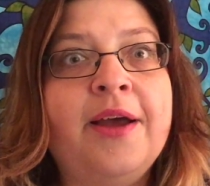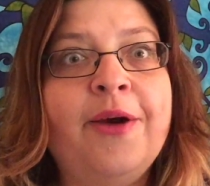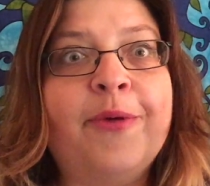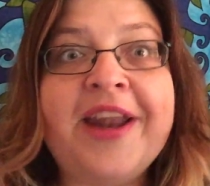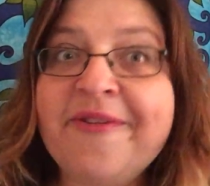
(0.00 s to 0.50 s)

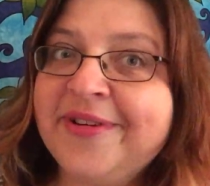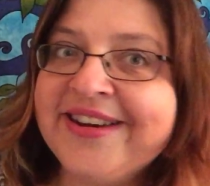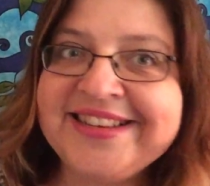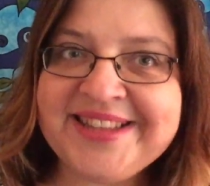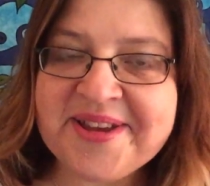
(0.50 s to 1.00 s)
whatever
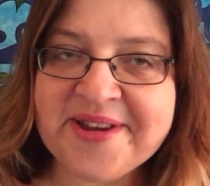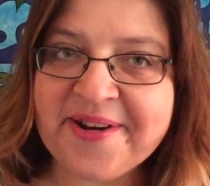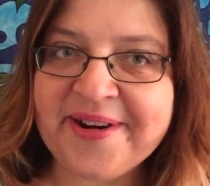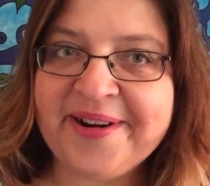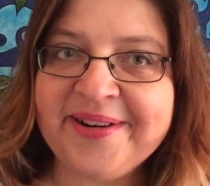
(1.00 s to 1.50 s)
it is
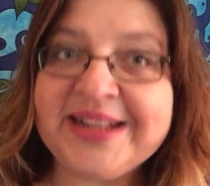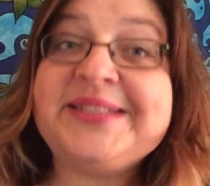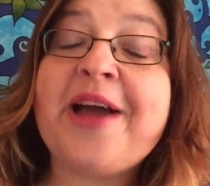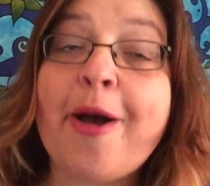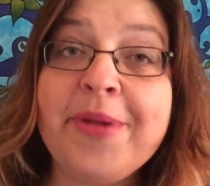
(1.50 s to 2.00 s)

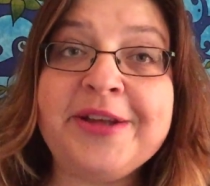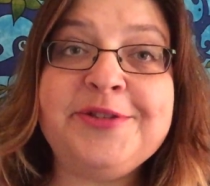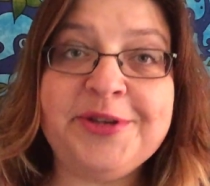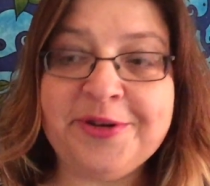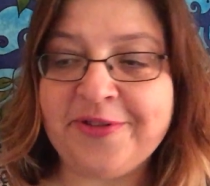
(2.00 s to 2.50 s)
that's coming
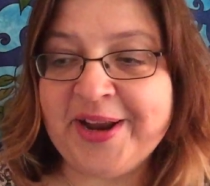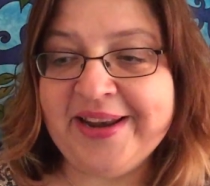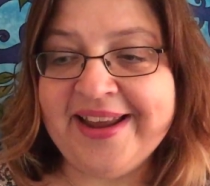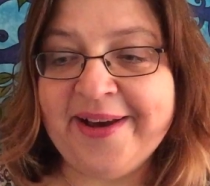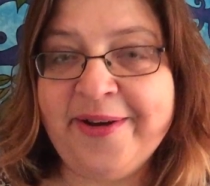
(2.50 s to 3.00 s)
to you
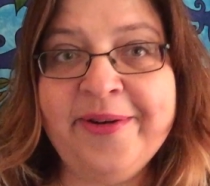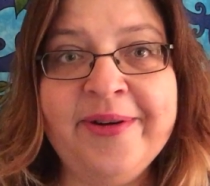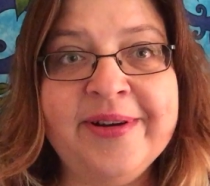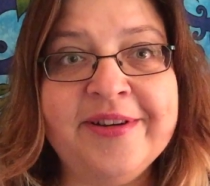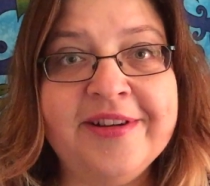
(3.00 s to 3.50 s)
right now
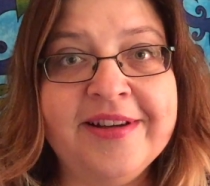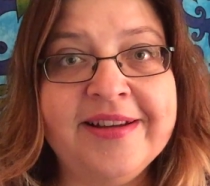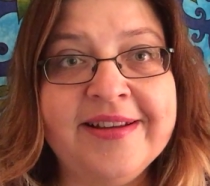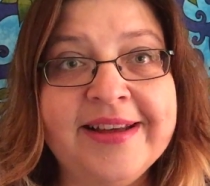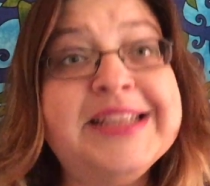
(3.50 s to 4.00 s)

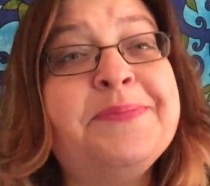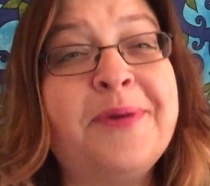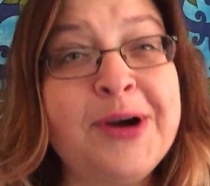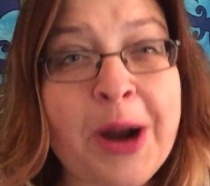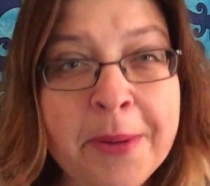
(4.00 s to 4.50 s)
is
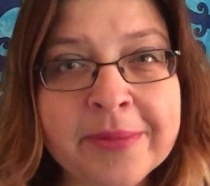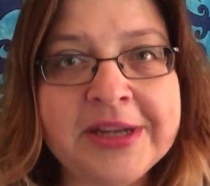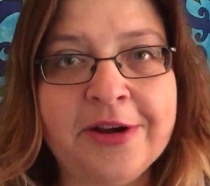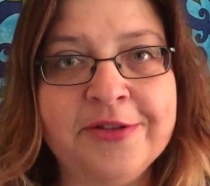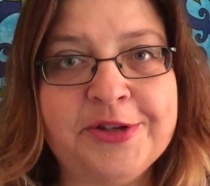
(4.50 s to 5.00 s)

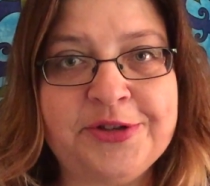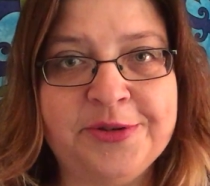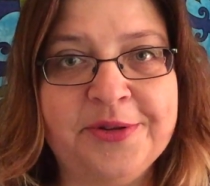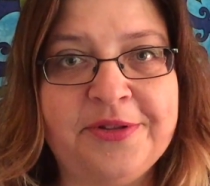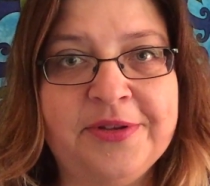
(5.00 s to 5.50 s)
probably not the
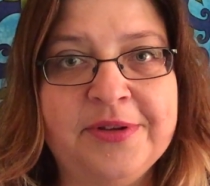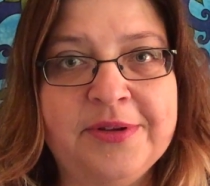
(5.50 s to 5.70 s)
truth.